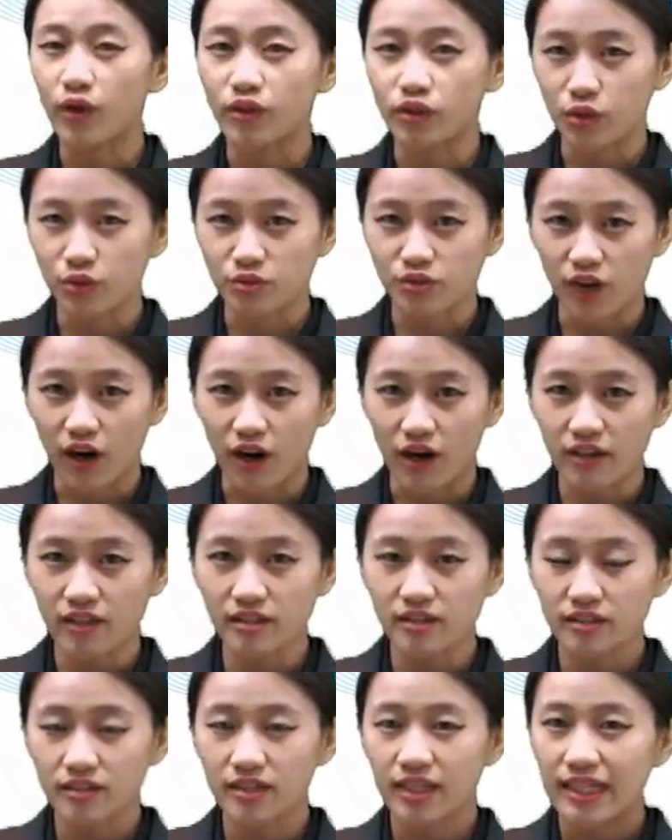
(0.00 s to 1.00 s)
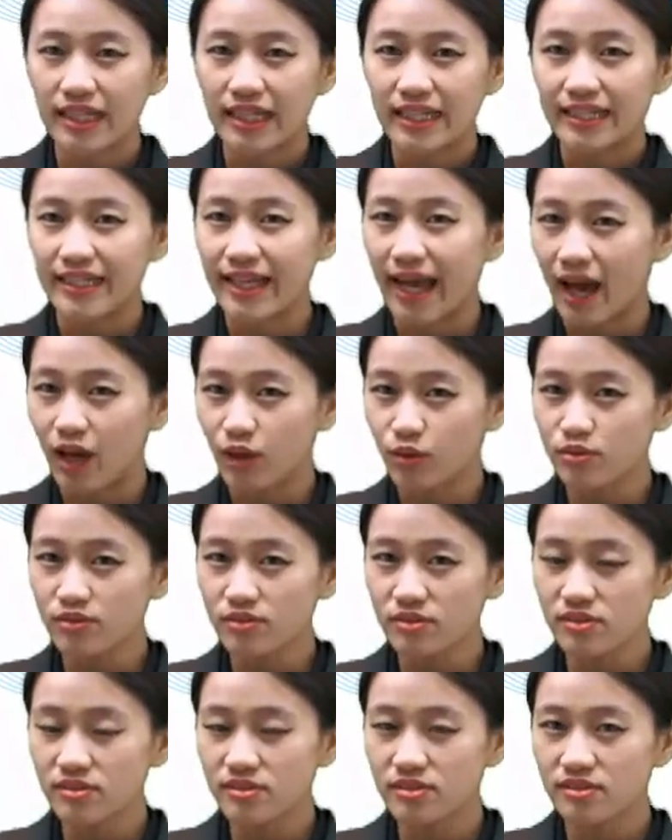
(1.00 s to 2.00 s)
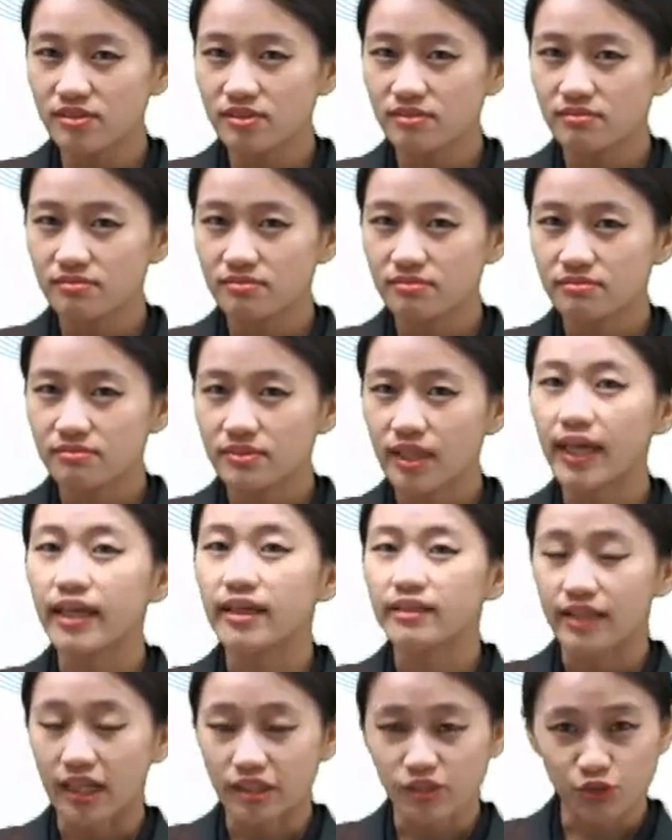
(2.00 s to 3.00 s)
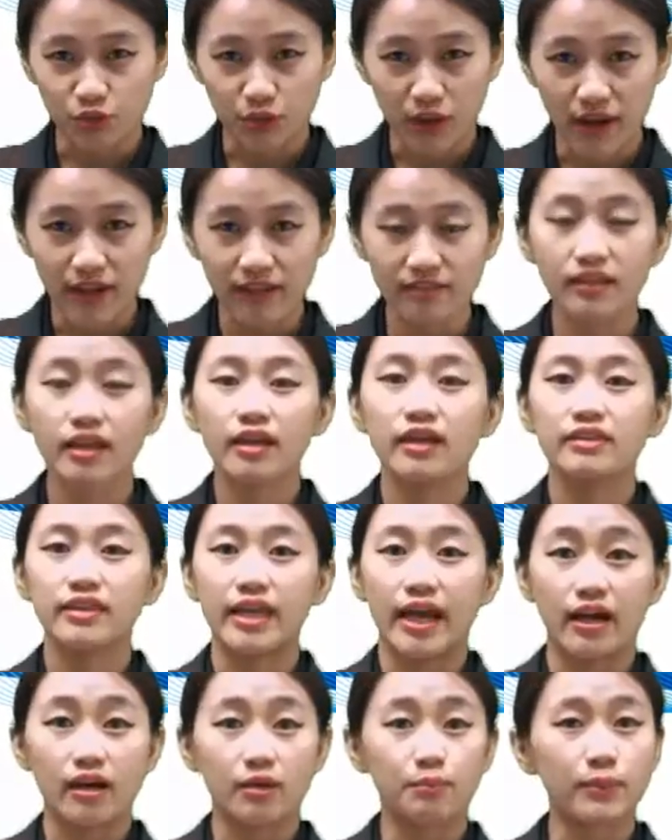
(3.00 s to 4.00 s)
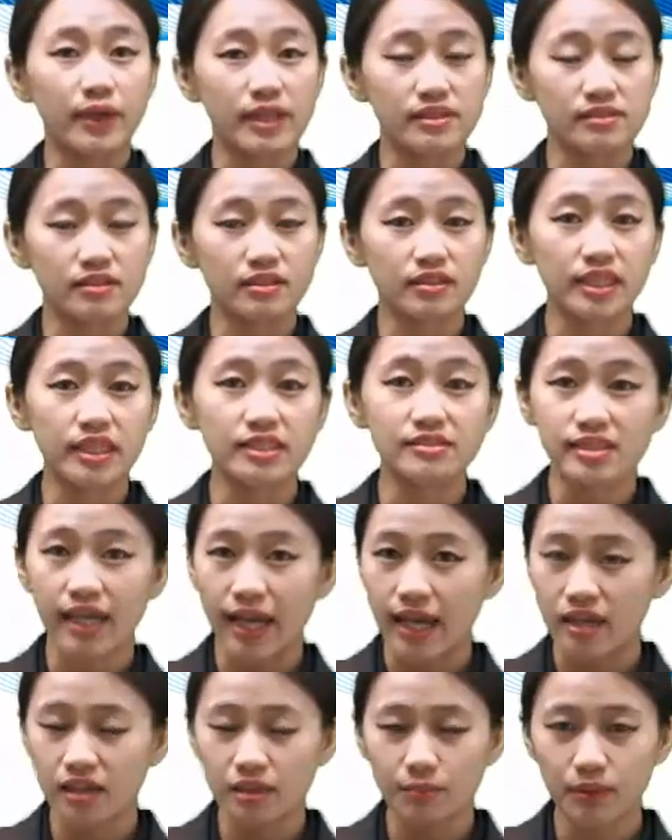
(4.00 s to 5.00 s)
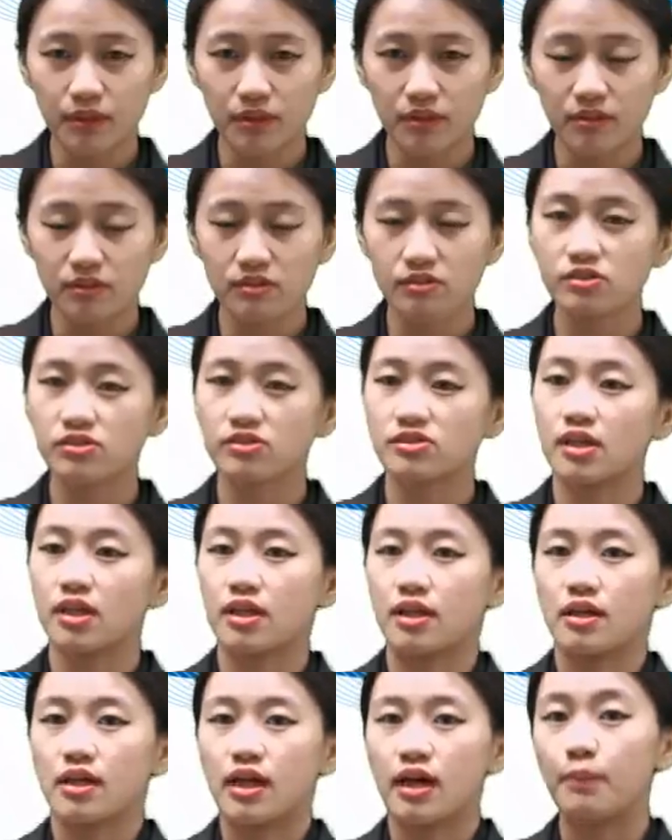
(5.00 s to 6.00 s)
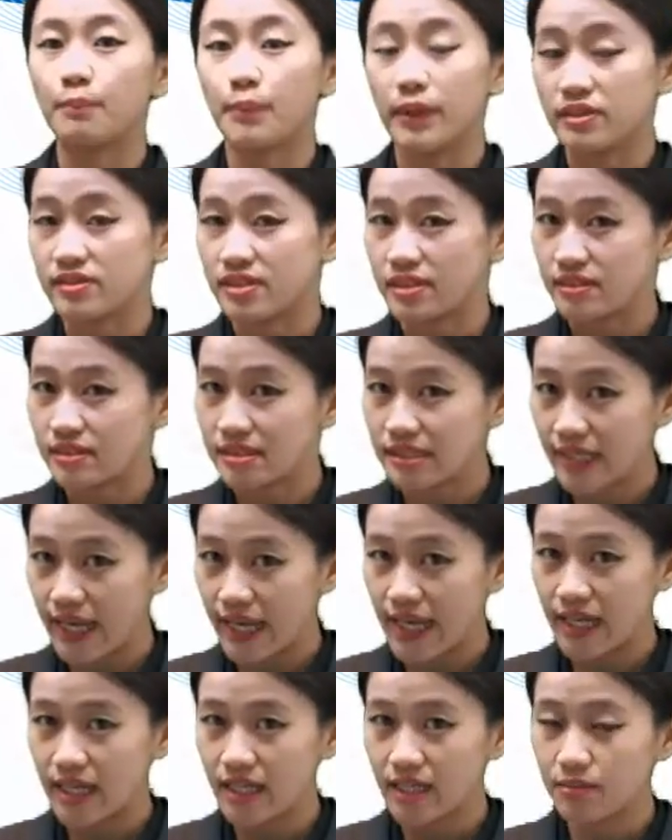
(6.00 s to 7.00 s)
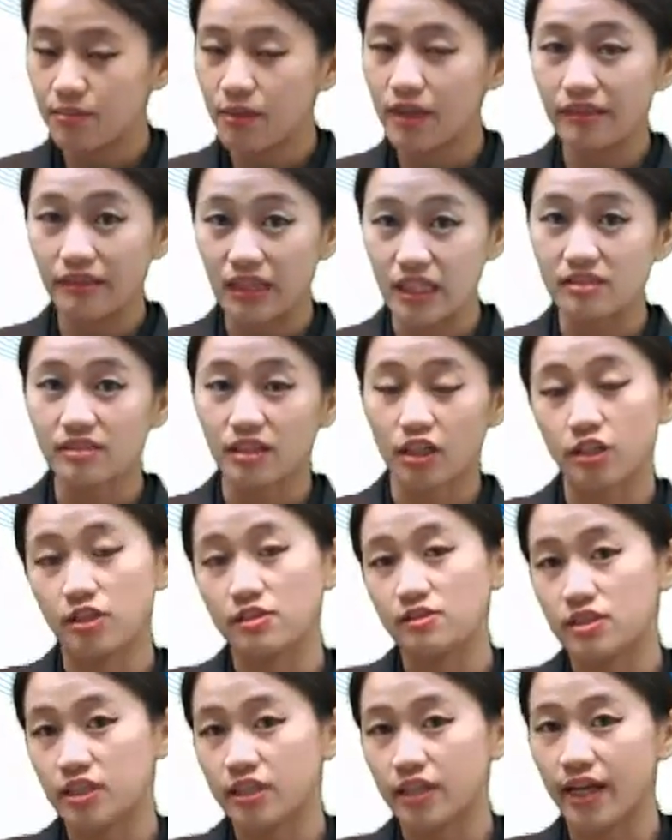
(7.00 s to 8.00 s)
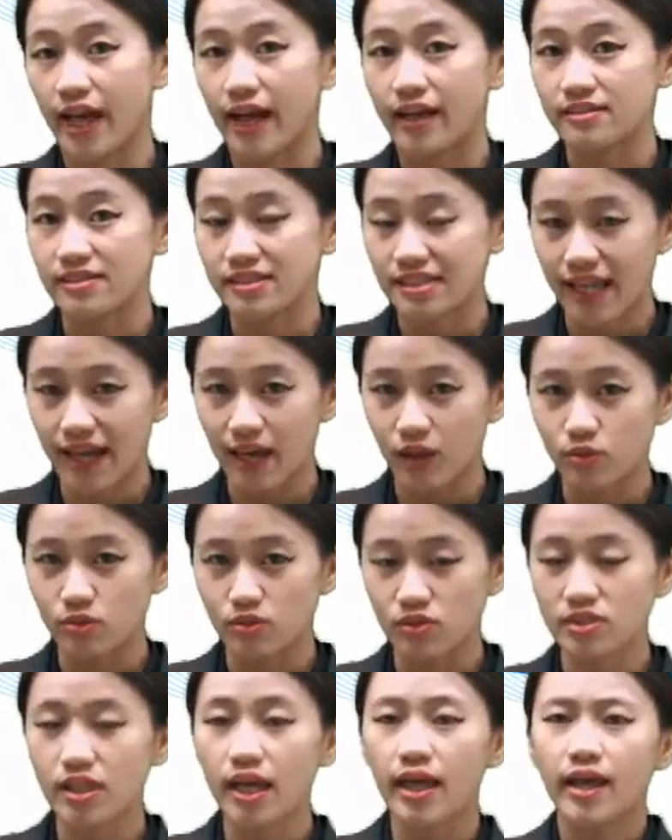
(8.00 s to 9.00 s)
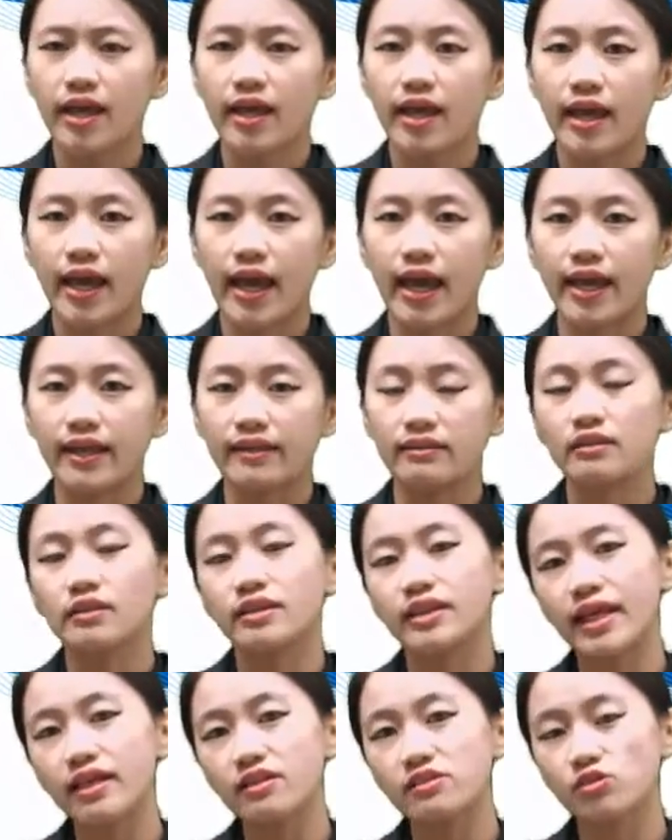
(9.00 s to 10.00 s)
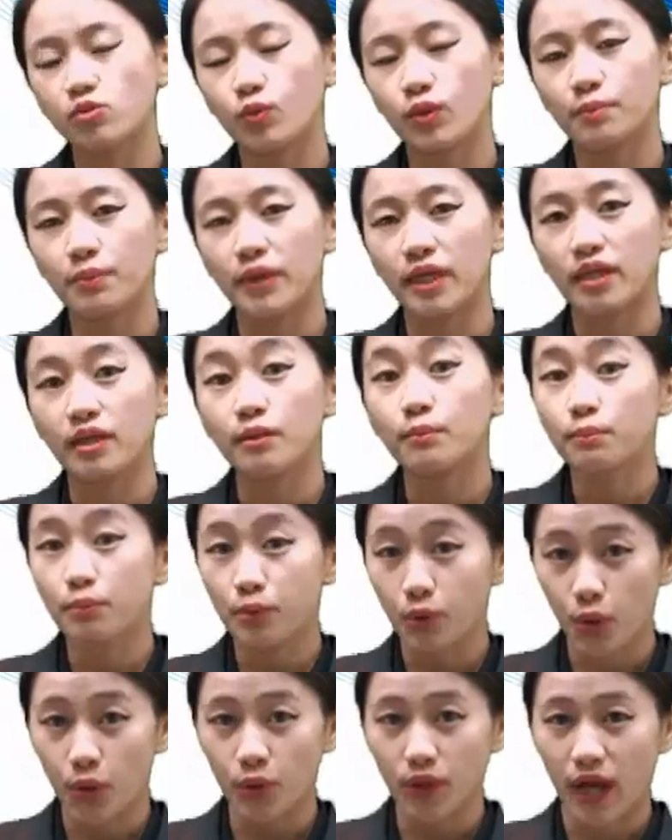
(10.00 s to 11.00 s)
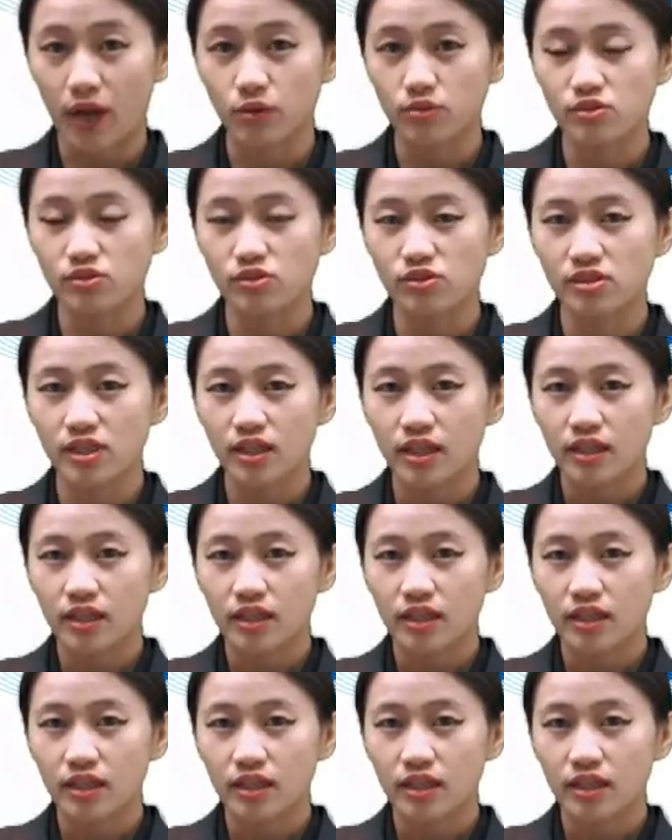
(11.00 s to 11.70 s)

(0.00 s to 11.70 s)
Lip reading: what those are? Nouns, that's right, they are basically tables, a person's name, these are considered as nouns. And next would be pronouns.